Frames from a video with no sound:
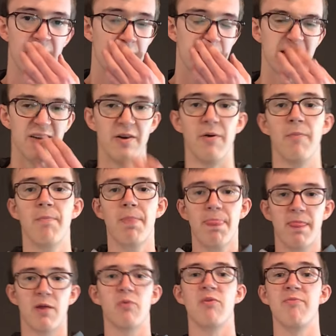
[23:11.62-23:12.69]
So
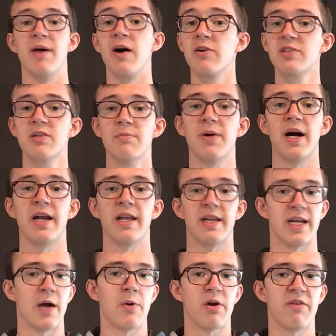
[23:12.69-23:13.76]
we balanced our body,
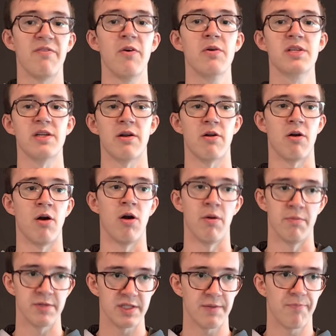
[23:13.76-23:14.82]
now we're going to focus on our
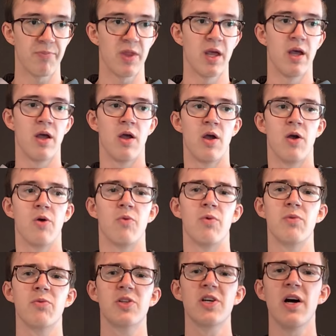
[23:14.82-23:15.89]
arms.
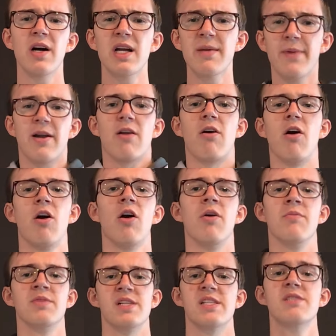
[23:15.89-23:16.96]
When we're talking about our
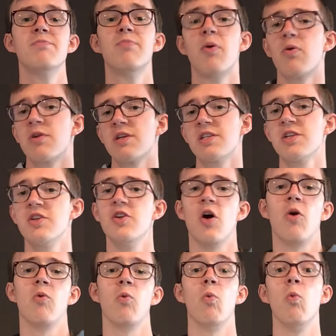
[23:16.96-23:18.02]
arms, it's important to
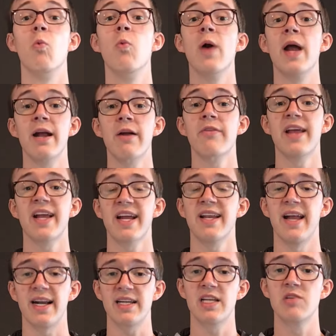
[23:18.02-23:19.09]
note where they
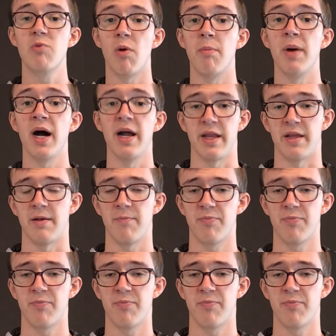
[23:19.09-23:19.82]
connect to our body.